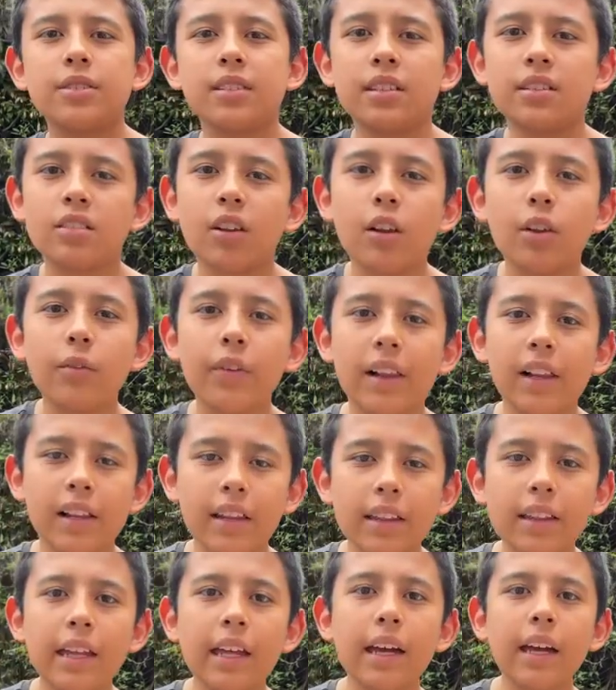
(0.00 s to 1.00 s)
the
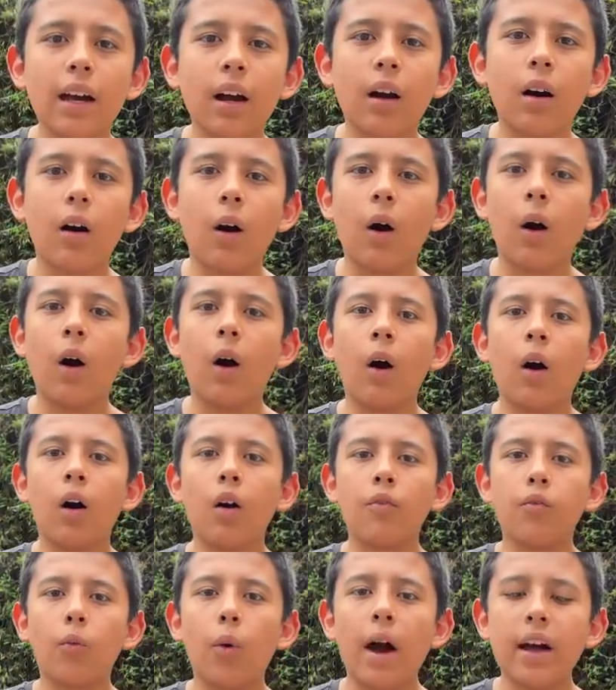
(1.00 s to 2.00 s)
solubility
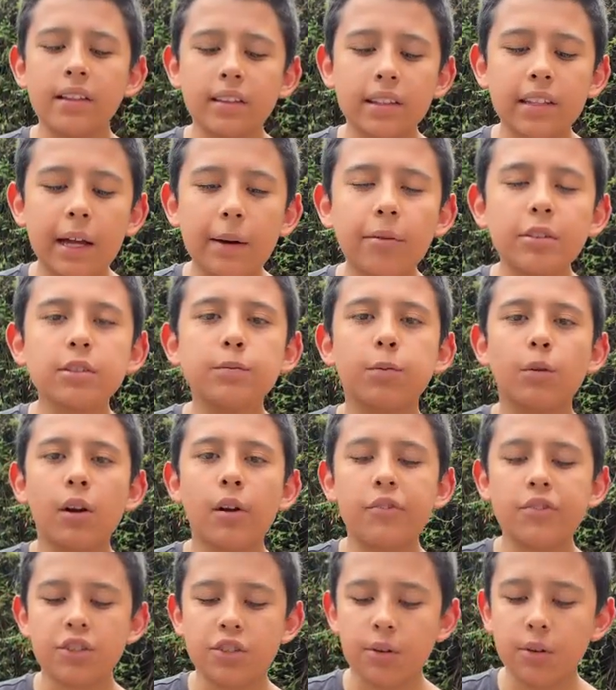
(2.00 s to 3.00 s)
of one tablespoon
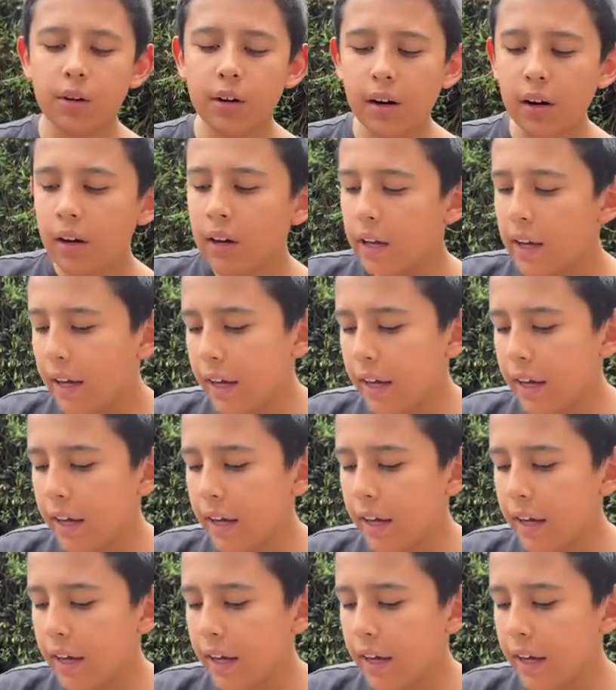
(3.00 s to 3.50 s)
of sugar